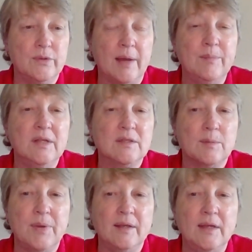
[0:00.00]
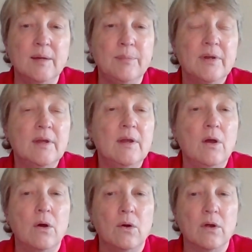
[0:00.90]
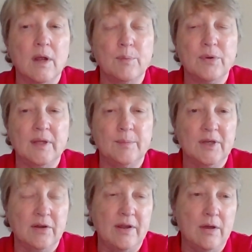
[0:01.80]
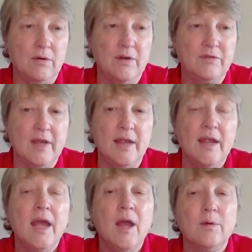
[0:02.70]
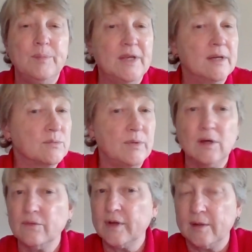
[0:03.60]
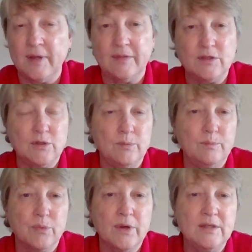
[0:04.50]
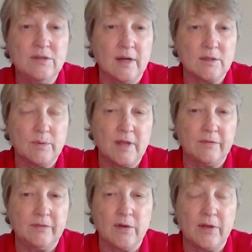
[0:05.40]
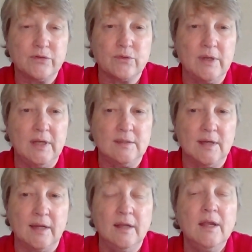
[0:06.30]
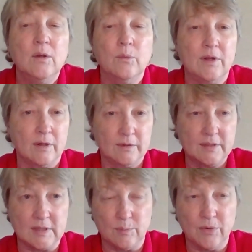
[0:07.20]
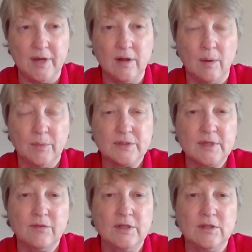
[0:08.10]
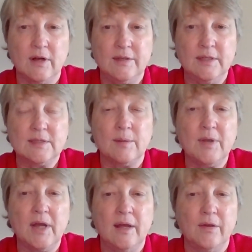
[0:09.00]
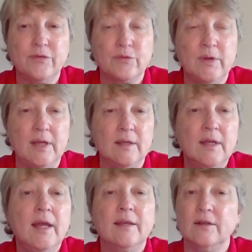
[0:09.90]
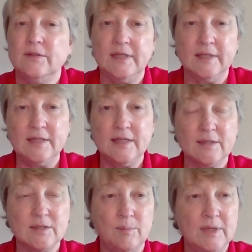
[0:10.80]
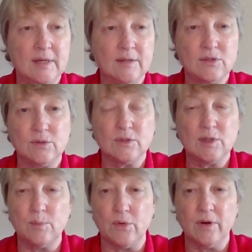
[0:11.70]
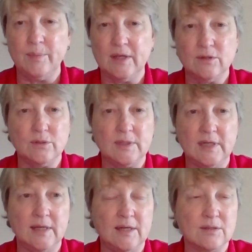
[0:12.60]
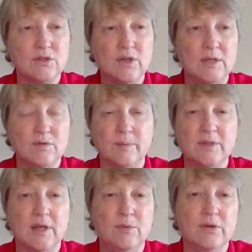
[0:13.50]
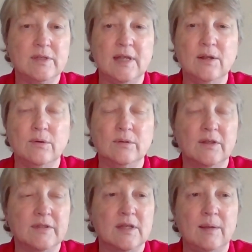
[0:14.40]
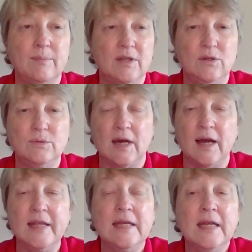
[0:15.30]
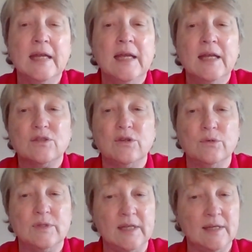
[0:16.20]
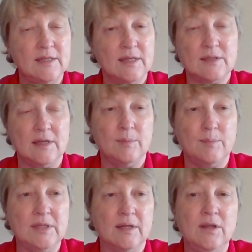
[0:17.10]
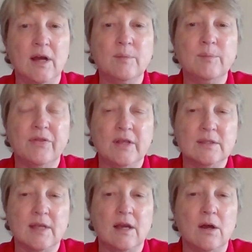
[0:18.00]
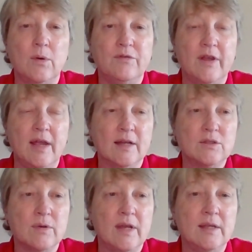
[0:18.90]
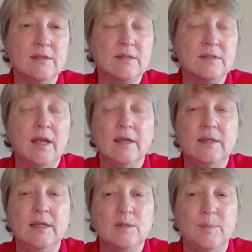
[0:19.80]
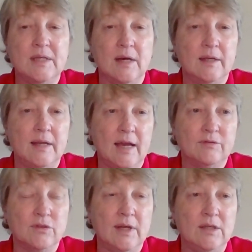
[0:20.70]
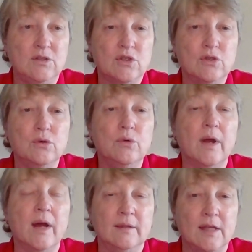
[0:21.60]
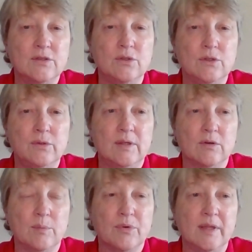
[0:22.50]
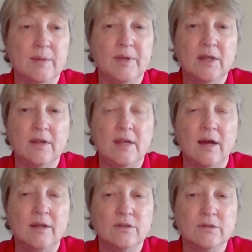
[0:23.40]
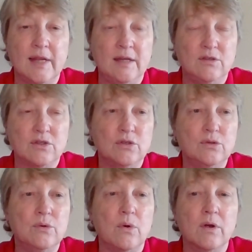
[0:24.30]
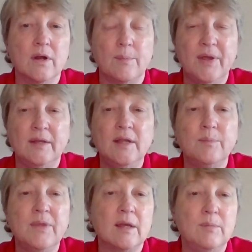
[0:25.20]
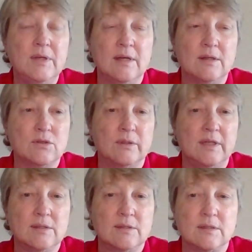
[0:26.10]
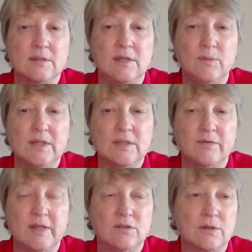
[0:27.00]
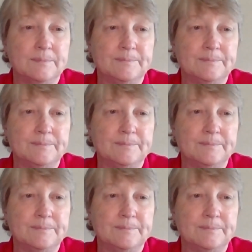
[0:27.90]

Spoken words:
That means a pen hip or a preliminary OFA, because we don't recommend that you breed dogs without their health screening done. Regardless of the breed, almost every dog needs some kind of health screening. Now, DNA tests can be done as soon as they're born because your DNA doesn't change from the time you're a day old till the time that you die. So your DNA testing can be done young, but things like OFA x-rays need to be done after age 2, unless you do either a preliminary under age 2 or a pen hip that can be done as early as 16 weeks of age.